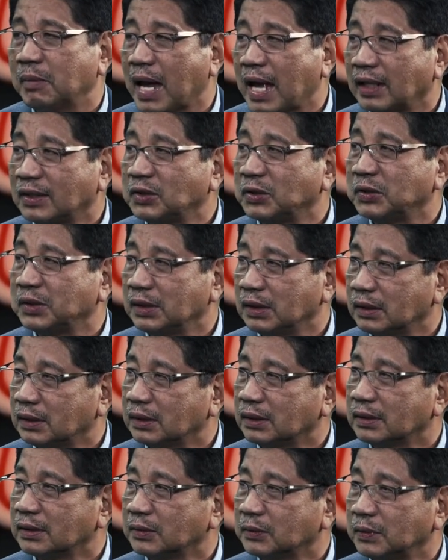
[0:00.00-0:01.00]
Matthew
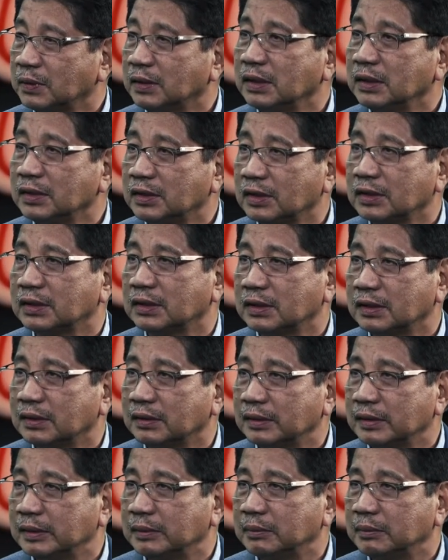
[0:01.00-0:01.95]
here? Yeah. We're interested in